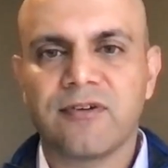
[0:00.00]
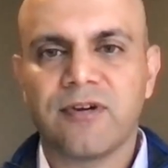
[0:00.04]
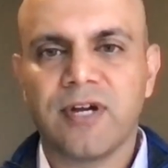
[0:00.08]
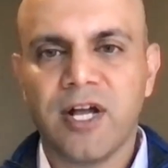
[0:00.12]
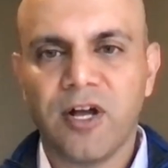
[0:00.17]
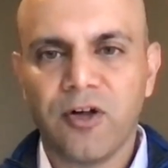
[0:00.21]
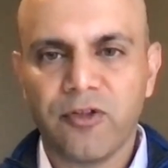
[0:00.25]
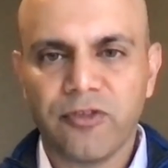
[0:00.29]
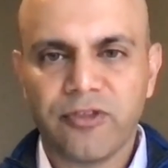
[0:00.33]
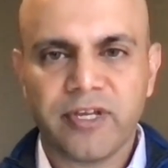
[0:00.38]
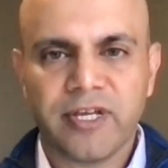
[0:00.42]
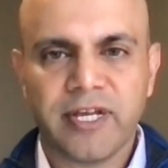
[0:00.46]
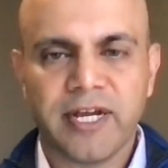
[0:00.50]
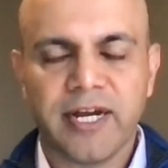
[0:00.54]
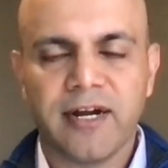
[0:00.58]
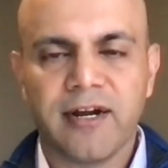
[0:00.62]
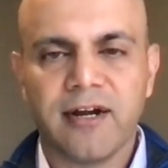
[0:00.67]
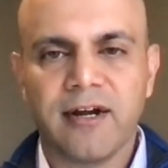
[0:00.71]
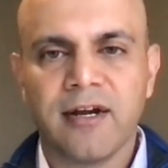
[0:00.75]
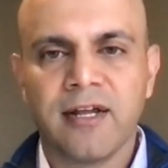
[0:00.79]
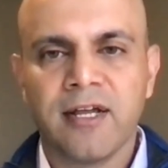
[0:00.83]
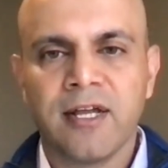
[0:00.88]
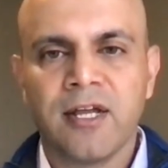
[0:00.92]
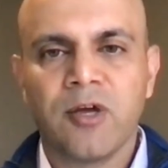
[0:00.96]
or
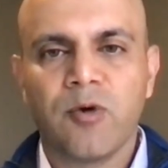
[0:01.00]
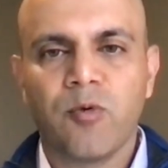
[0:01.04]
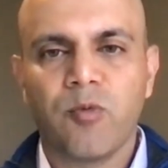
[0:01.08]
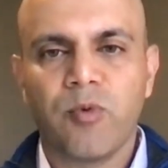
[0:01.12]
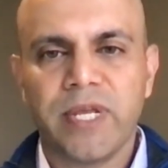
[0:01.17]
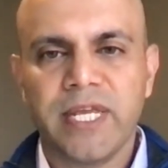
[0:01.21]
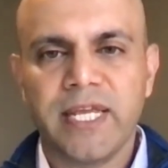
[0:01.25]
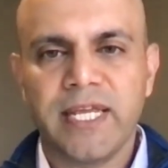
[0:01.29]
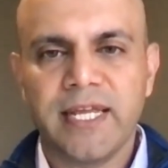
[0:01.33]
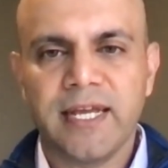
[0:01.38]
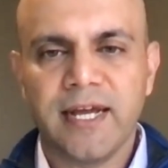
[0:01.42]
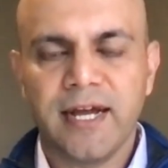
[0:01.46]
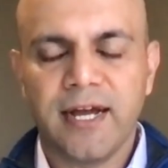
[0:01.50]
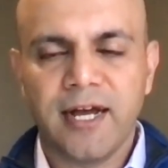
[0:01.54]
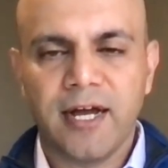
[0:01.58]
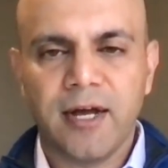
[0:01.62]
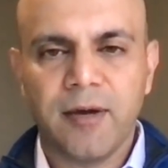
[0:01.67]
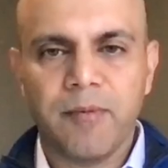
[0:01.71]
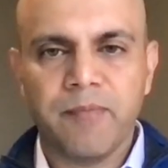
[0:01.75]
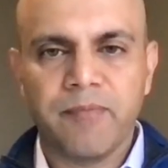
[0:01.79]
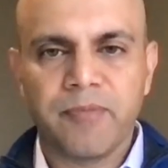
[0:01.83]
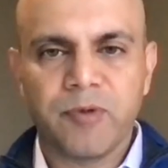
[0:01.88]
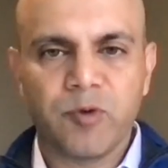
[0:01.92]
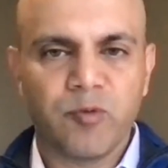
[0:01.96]
healthcare, we
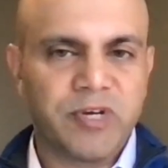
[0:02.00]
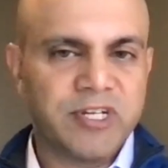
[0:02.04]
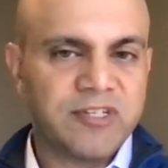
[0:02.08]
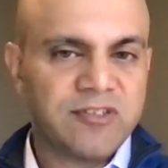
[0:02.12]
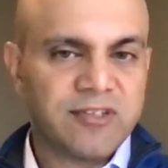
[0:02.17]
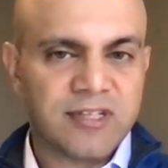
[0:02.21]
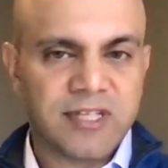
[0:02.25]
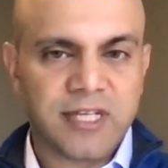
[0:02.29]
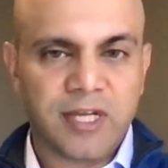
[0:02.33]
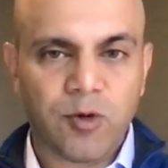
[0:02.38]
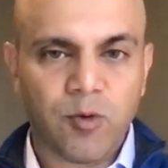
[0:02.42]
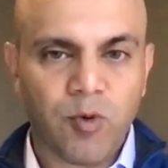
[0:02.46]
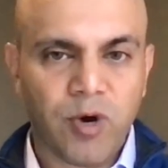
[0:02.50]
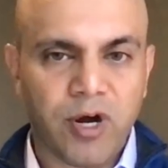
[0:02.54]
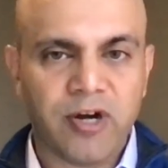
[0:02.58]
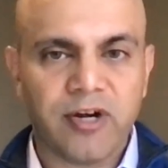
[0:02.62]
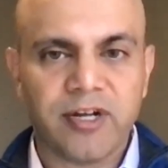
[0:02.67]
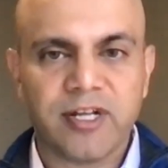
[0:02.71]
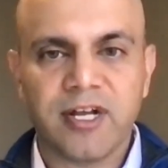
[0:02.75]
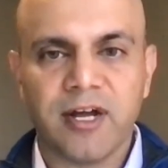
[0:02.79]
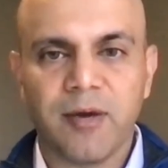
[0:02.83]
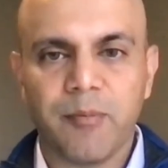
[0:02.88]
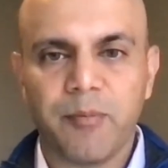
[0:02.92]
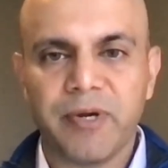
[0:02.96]
recently
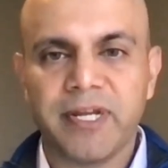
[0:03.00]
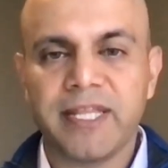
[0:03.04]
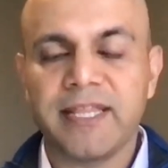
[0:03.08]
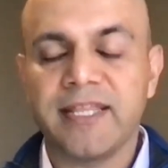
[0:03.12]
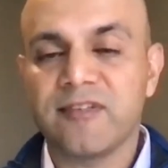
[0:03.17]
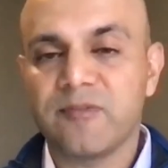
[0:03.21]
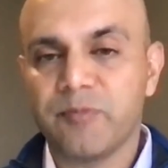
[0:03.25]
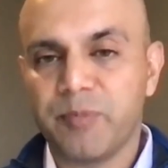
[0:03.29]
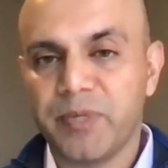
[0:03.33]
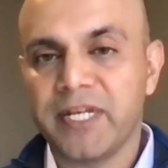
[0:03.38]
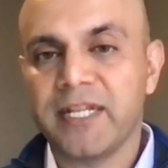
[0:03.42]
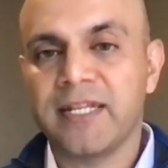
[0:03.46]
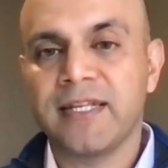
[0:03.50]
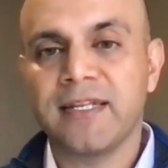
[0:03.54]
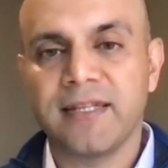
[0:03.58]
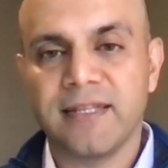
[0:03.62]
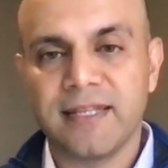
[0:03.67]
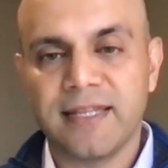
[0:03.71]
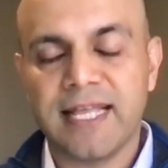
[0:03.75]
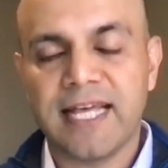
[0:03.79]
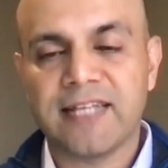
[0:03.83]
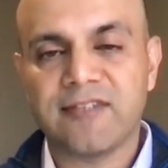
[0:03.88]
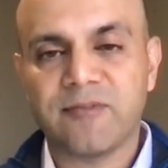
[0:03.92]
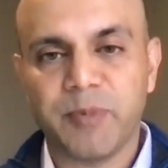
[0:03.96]
acquired a company that's been in
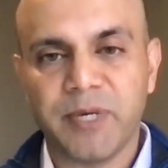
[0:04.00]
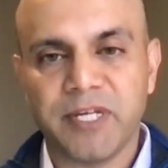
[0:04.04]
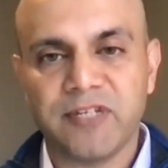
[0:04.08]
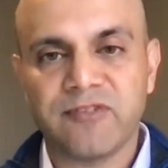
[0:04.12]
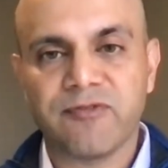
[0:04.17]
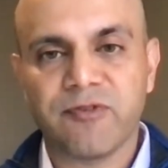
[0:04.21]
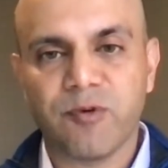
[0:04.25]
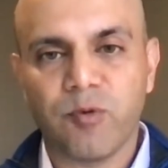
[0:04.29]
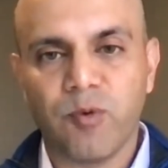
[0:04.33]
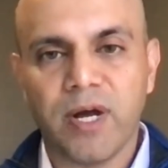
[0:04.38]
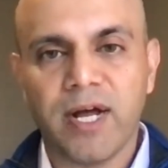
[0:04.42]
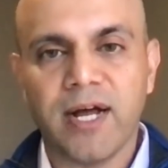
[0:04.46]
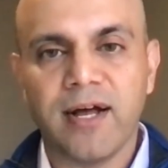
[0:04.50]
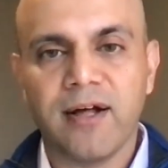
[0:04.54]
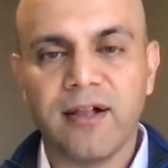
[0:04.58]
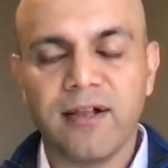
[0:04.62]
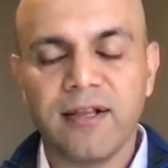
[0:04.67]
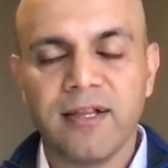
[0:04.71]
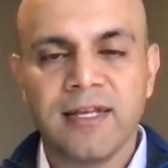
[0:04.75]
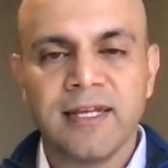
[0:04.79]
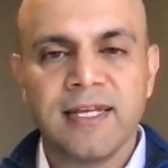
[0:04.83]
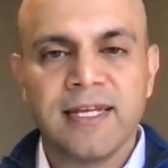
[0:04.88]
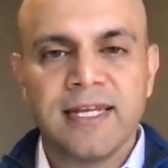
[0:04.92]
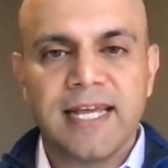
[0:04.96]
that space for a while,
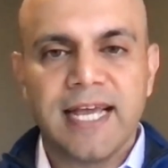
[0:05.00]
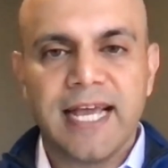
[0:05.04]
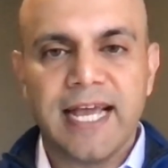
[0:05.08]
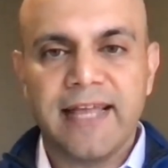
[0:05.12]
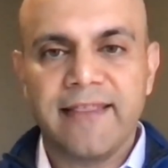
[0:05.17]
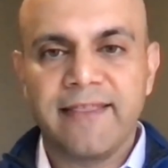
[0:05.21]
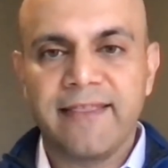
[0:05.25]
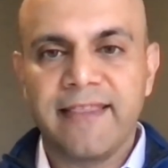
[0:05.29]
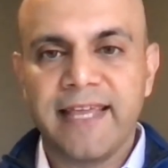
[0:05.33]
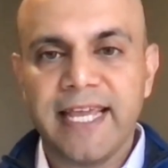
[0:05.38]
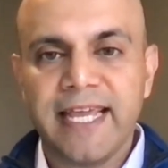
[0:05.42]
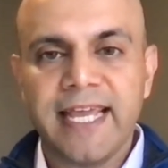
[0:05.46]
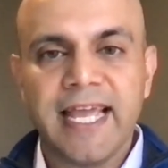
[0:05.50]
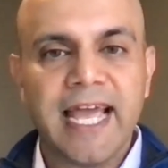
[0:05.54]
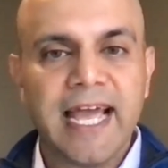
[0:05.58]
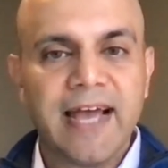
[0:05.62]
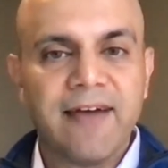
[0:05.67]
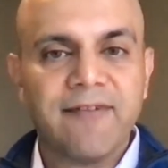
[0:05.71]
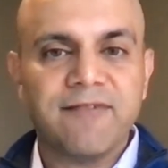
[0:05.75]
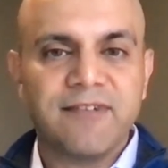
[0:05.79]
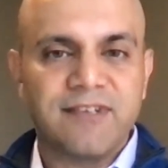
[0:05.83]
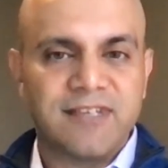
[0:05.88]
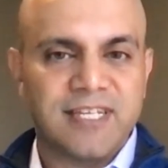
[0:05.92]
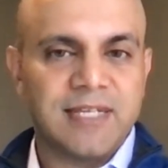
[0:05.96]
and they
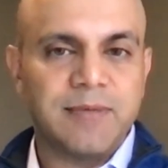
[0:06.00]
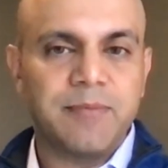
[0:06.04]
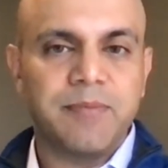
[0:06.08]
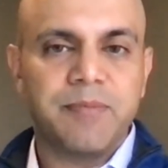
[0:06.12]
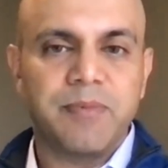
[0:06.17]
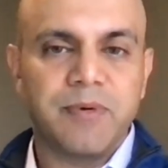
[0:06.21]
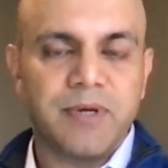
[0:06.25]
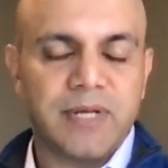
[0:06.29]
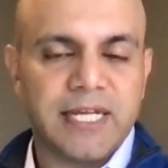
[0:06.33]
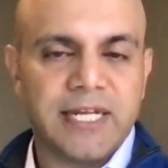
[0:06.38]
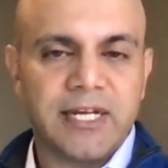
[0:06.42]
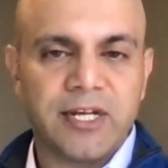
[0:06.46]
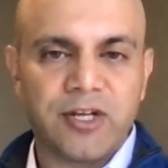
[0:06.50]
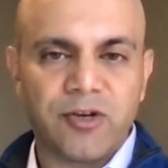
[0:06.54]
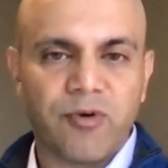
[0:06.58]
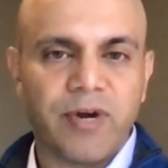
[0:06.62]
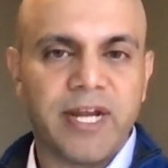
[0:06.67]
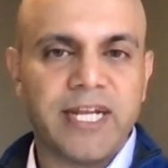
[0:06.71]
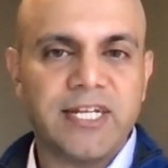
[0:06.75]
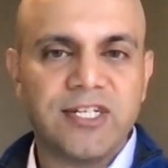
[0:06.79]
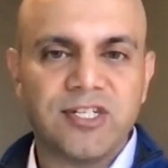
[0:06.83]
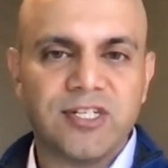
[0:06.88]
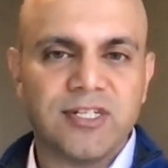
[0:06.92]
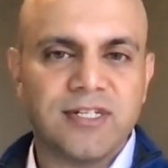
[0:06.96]
have deep
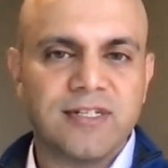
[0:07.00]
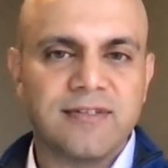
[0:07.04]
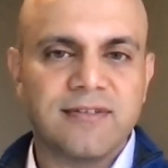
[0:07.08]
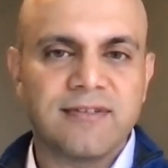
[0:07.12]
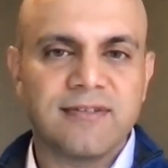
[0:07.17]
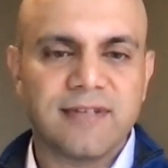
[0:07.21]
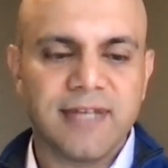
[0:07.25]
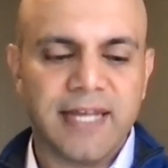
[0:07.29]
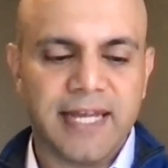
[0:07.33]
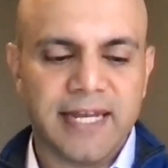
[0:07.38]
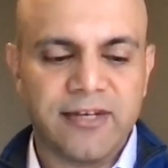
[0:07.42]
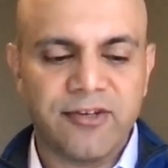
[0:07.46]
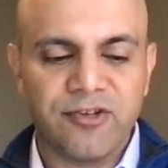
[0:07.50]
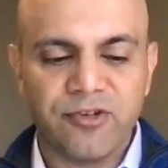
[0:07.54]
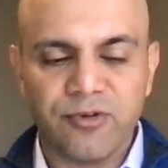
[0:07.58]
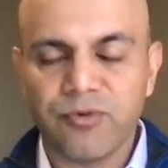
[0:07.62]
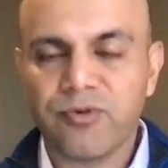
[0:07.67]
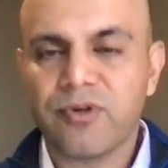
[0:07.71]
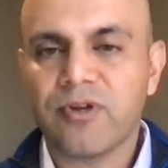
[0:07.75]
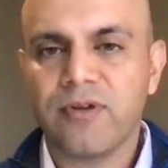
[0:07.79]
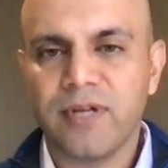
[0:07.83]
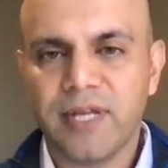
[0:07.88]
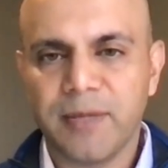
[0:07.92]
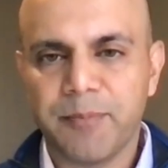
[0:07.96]
integrations and do
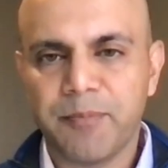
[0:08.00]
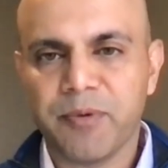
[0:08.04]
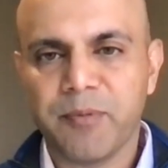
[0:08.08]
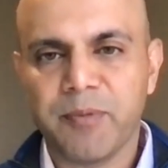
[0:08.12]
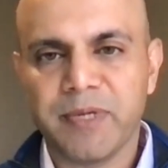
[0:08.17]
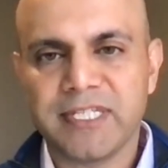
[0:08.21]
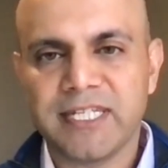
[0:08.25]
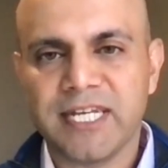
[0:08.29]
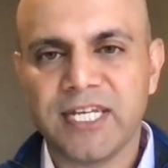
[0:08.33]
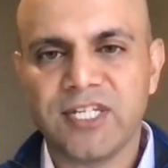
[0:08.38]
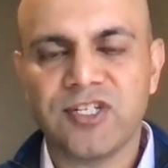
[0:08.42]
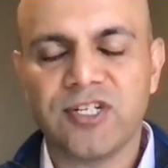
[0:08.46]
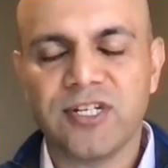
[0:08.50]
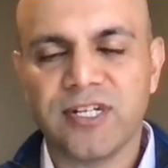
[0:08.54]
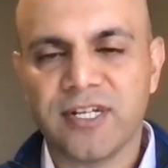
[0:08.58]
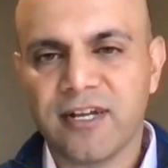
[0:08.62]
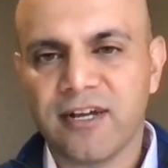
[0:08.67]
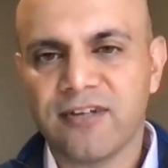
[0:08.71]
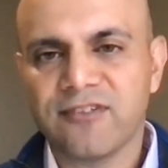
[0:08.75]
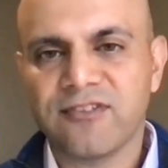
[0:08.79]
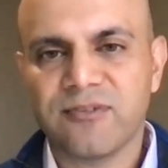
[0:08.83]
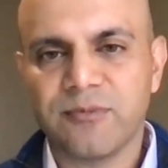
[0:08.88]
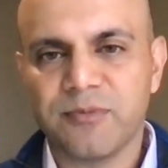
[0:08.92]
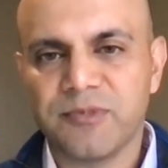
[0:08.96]
implementation and
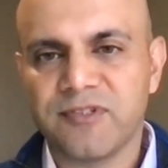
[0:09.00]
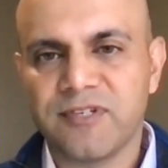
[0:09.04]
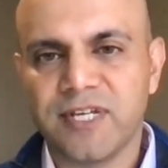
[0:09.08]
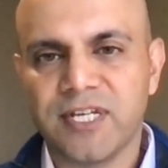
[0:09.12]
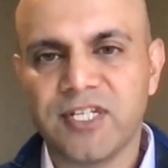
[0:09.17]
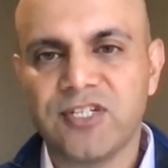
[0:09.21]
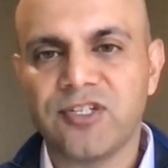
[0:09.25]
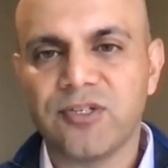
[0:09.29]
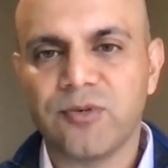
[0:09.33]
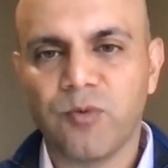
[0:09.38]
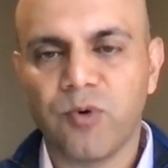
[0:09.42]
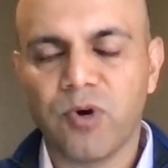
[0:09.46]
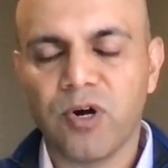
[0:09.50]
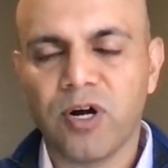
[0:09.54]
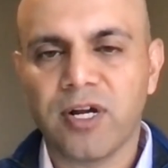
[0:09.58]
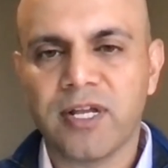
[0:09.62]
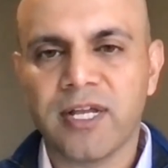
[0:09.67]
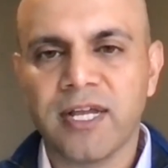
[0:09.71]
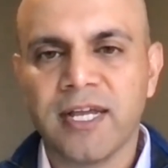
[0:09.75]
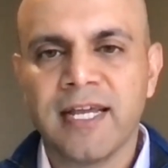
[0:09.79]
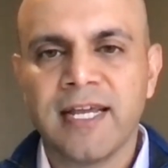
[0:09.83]
customization work,